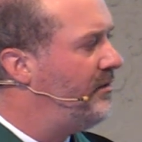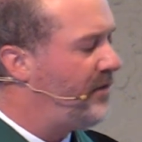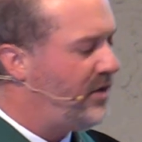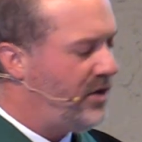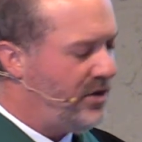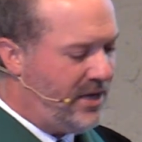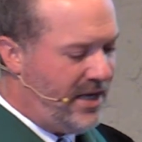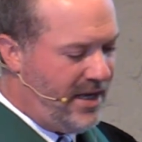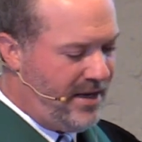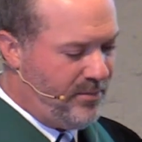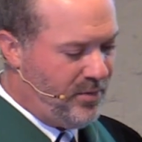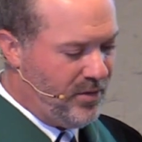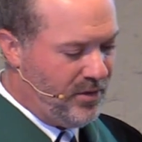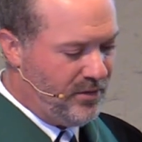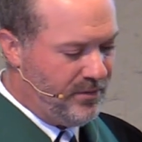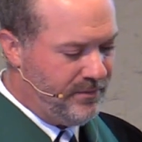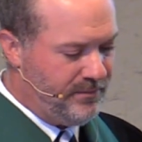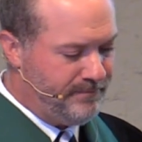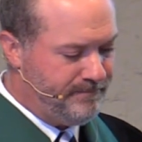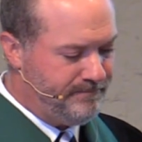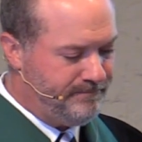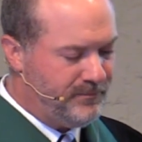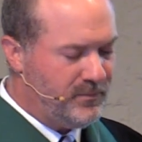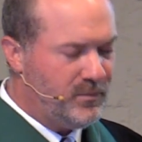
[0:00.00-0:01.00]
for your neighbor
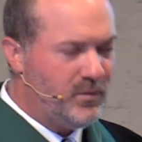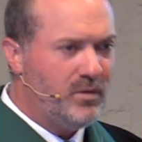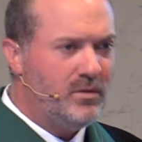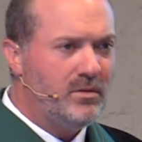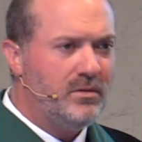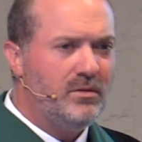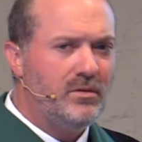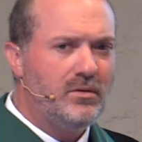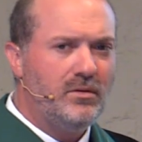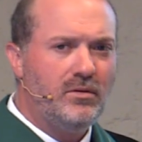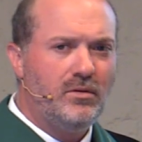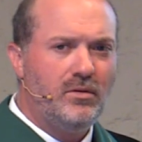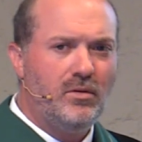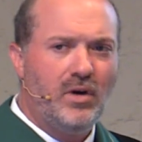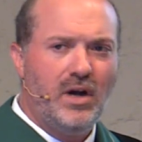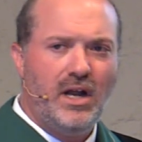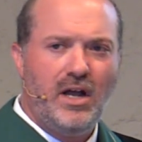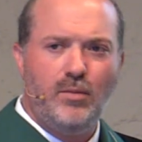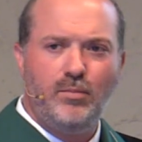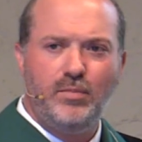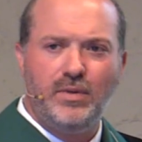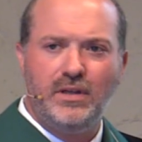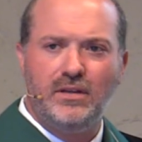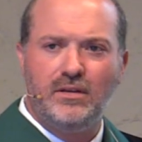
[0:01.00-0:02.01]
or
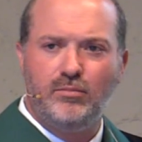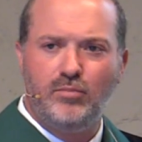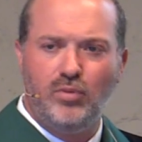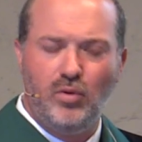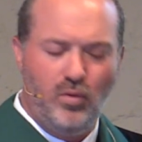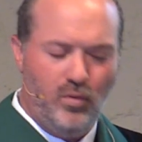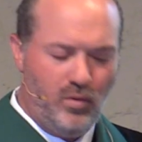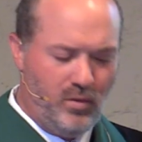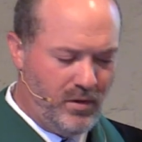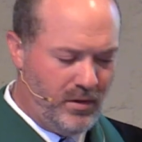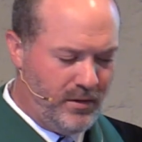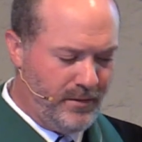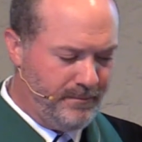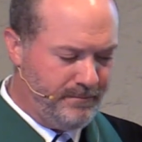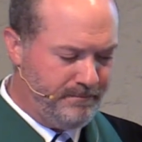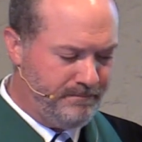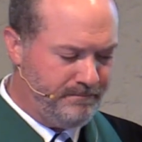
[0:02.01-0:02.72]
helping the poor.